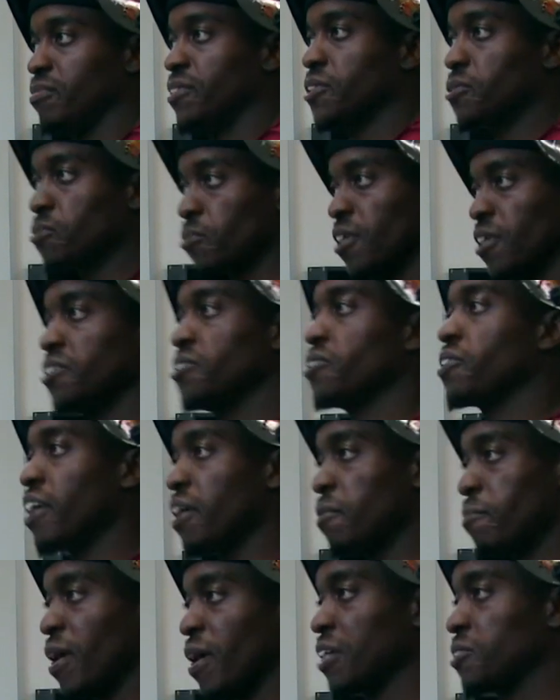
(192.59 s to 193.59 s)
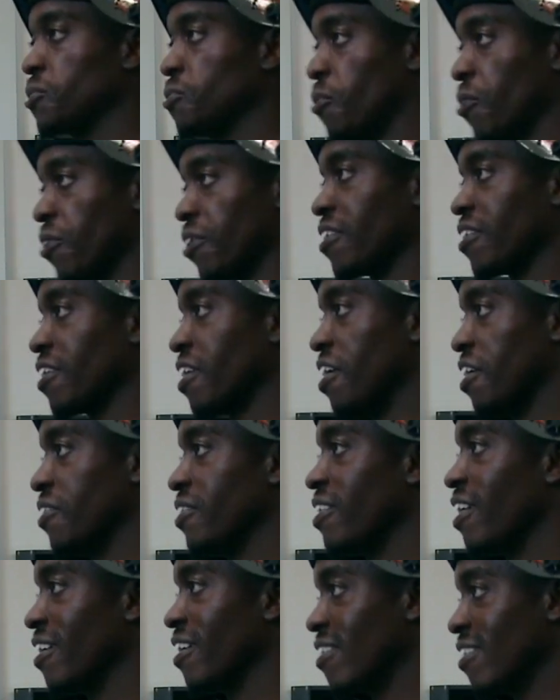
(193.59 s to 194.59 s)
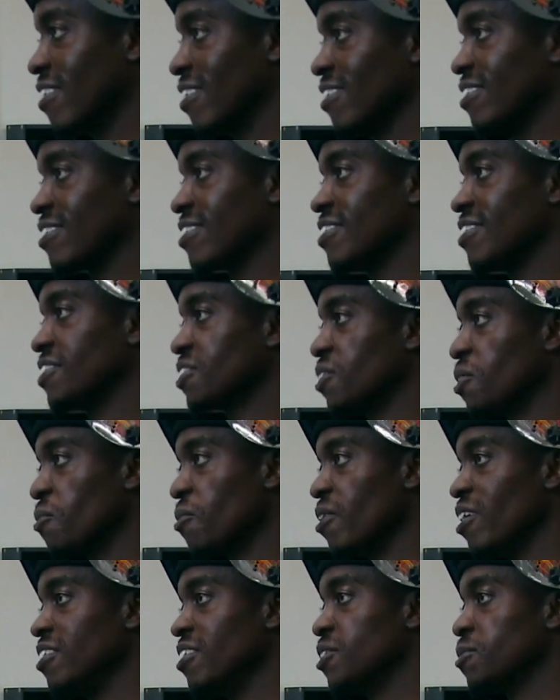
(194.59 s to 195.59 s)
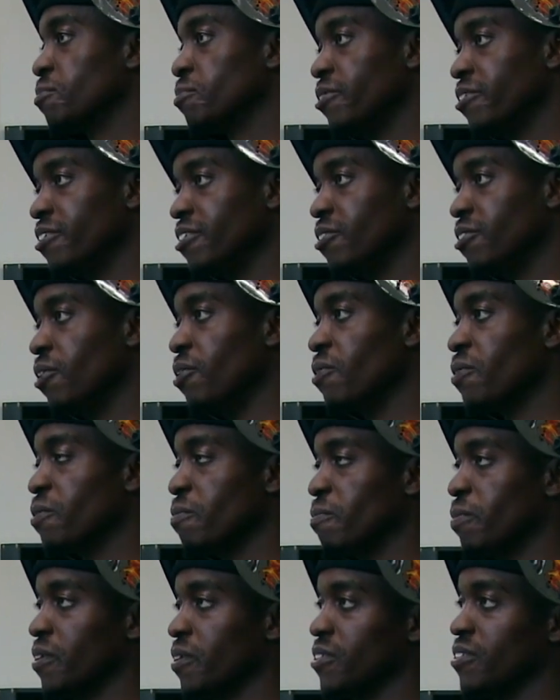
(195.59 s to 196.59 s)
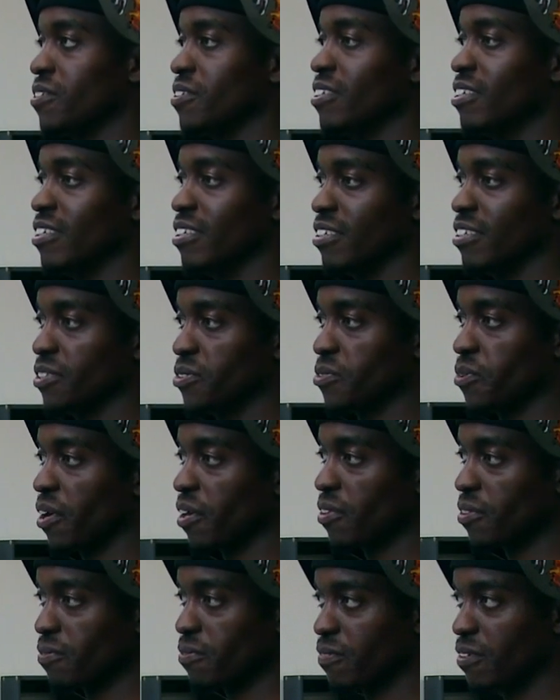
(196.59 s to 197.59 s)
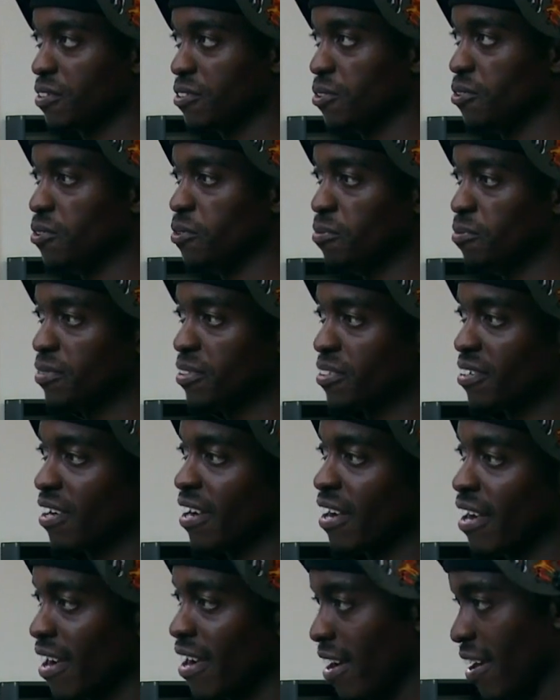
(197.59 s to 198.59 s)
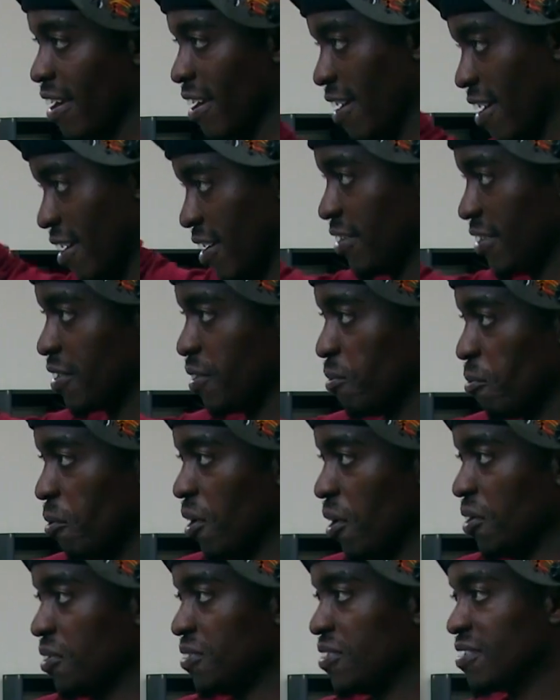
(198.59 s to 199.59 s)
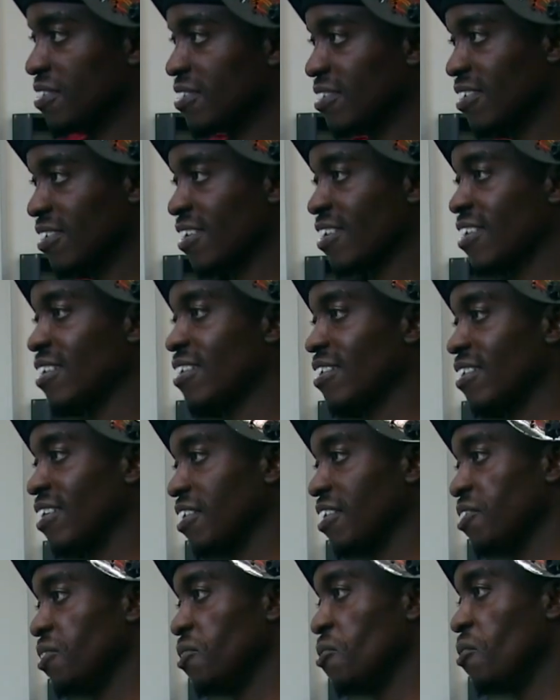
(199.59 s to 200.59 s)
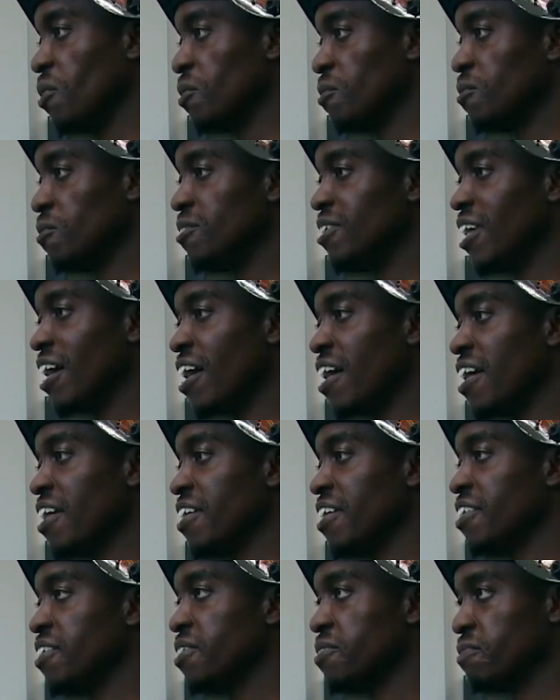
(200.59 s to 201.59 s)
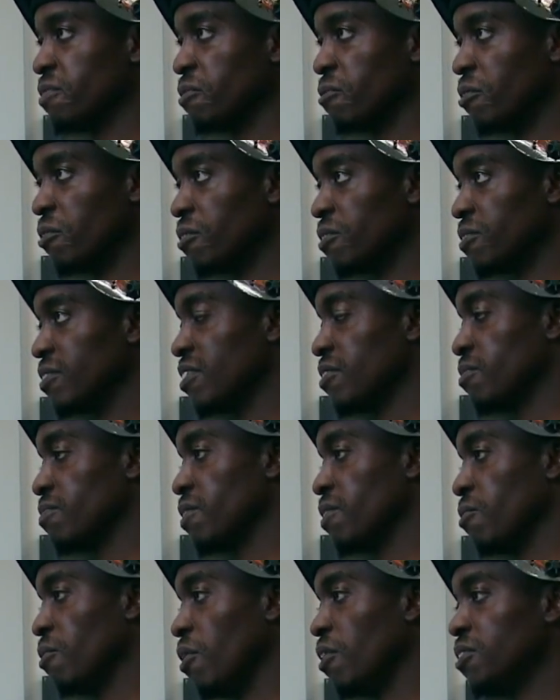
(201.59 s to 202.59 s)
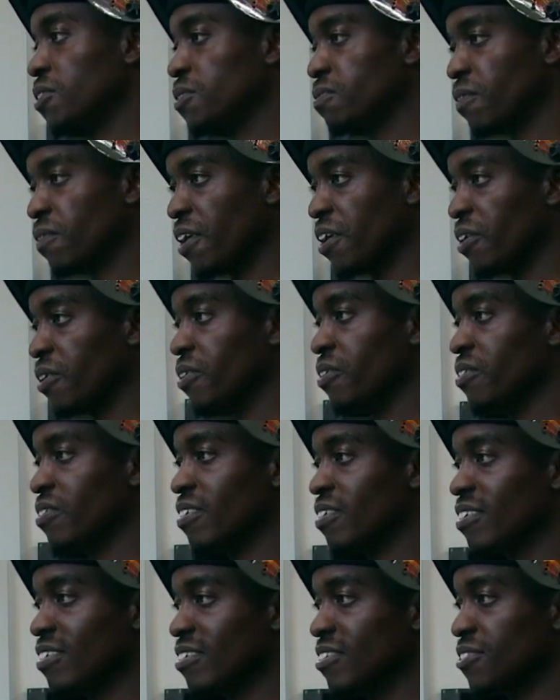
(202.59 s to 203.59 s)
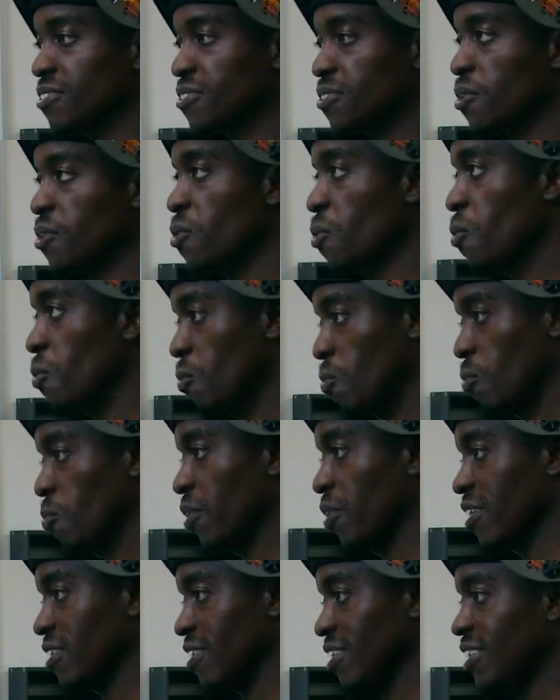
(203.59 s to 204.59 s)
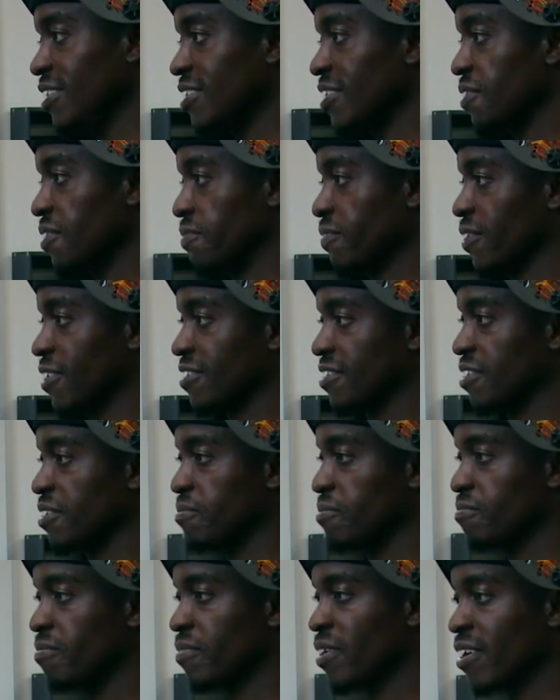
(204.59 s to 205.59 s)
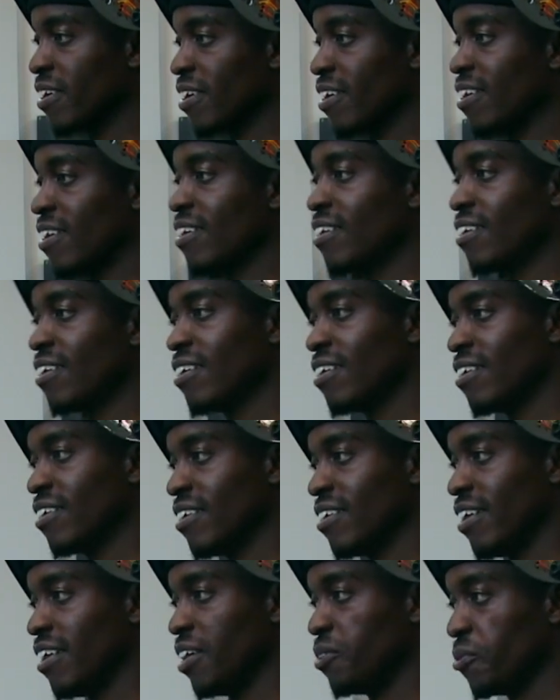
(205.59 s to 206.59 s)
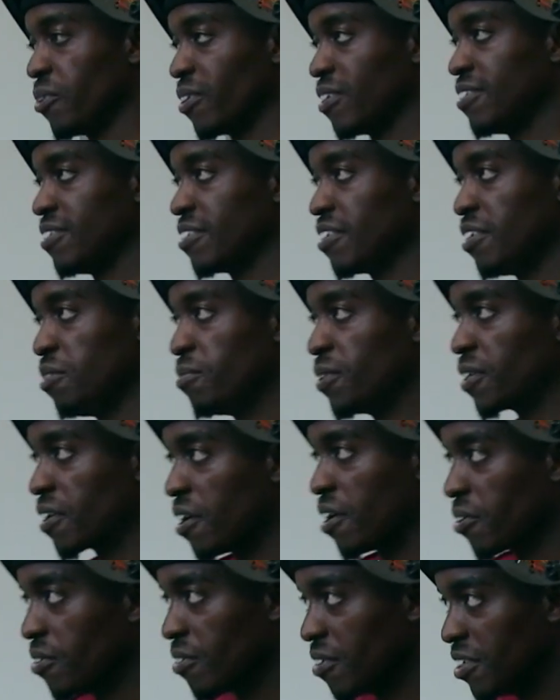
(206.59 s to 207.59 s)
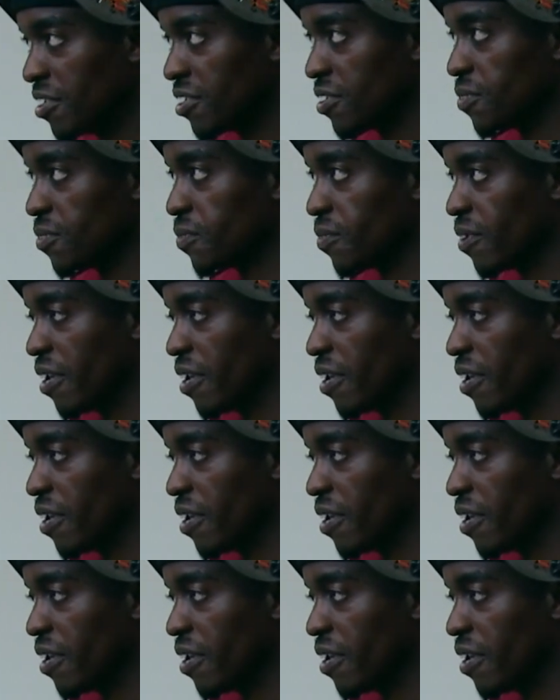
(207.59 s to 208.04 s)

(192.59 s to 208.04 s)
just ready to get back to working out. I think since our weight is pretty low compared to the strength of the tubes and the welds, that no one will die if the welds fail. So we can easily fix them and we can skip the calculations for